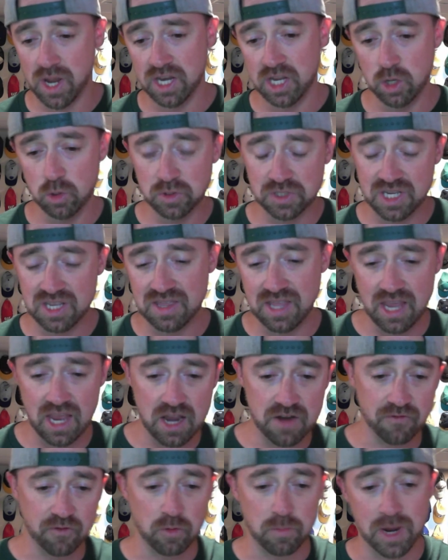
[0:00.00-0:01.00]
using the
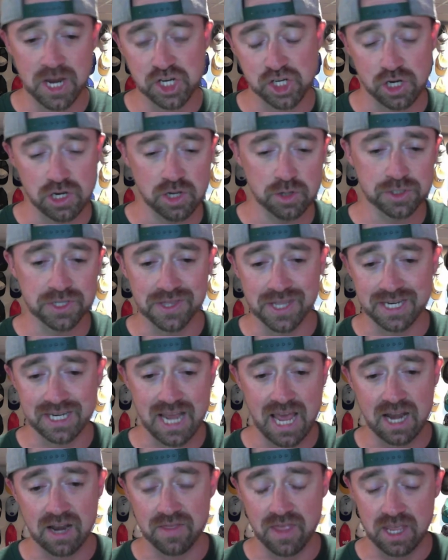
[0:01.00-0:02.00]
information, using the
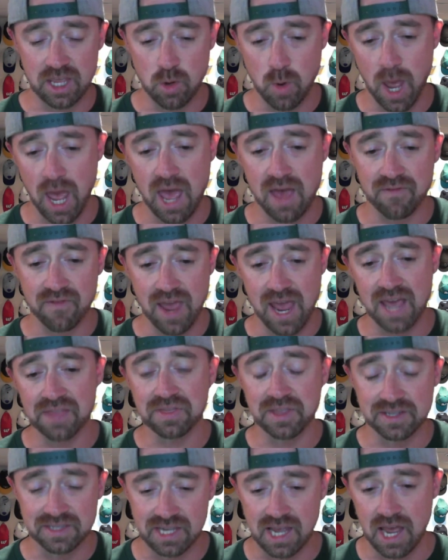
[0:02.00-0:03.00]
data that you have at
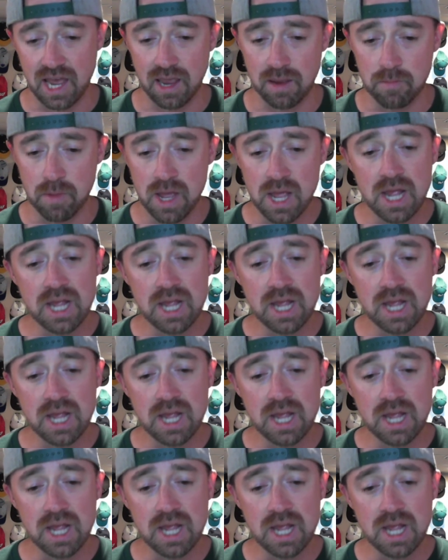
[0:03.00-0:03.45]
the time